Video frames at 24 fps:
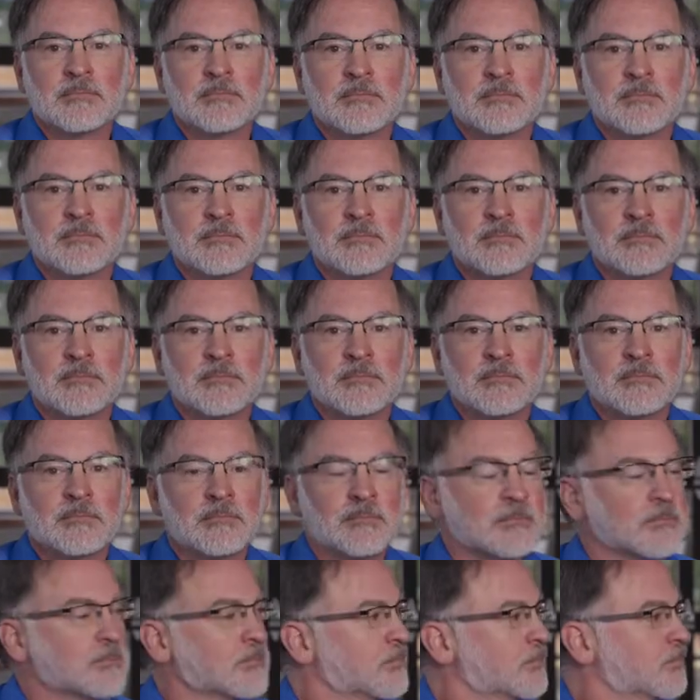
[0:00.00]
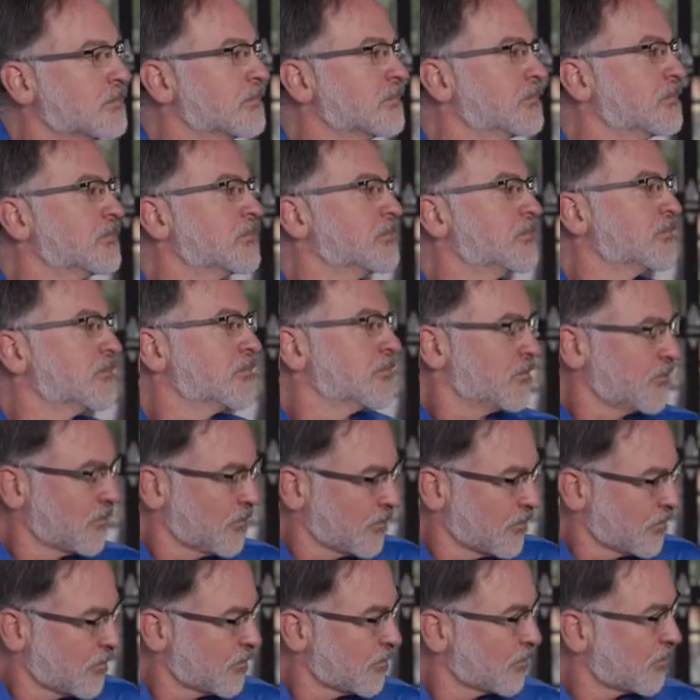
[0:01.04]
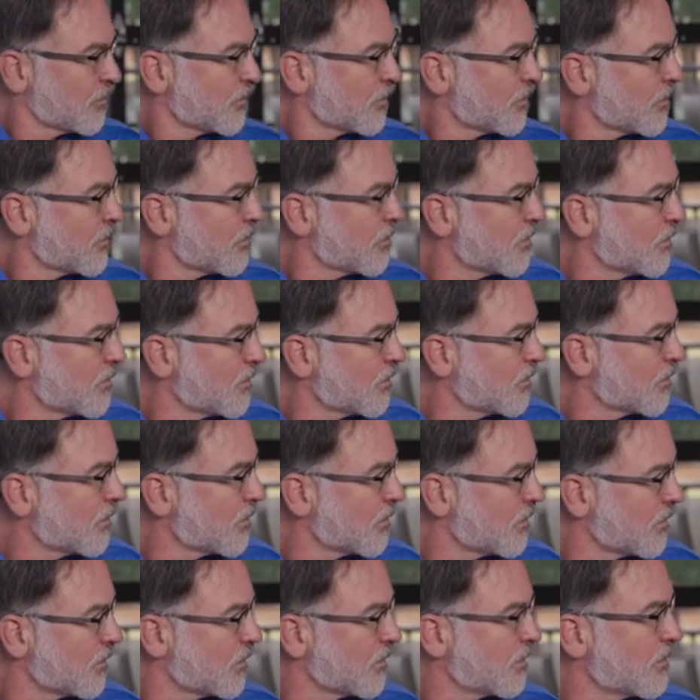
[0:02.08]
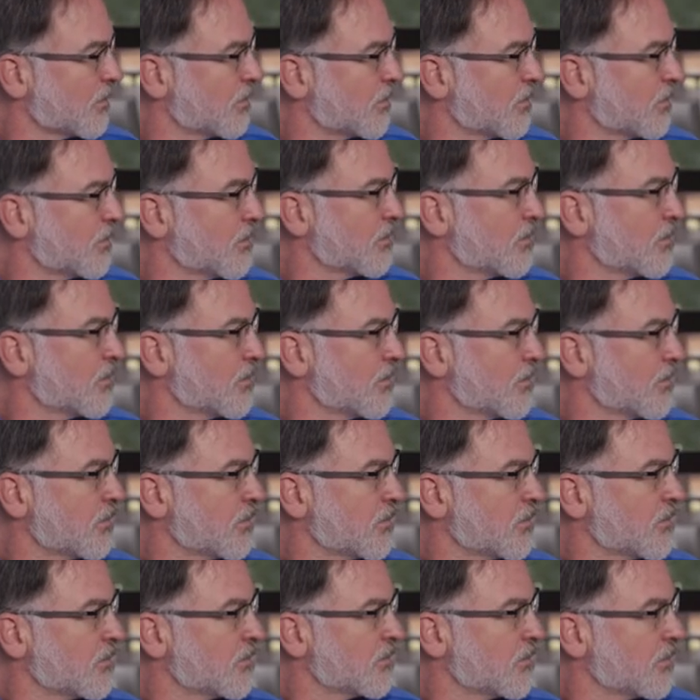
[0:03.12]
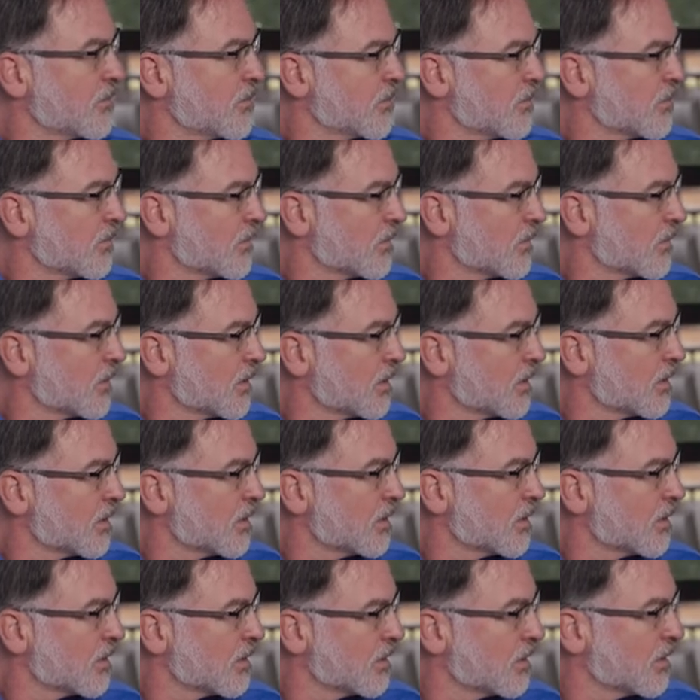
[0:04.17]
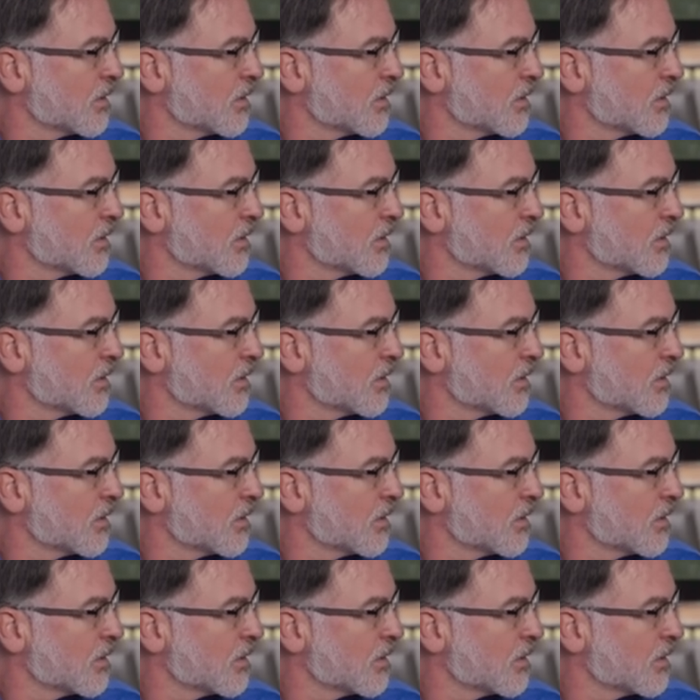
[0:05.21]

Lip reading: (not speaking)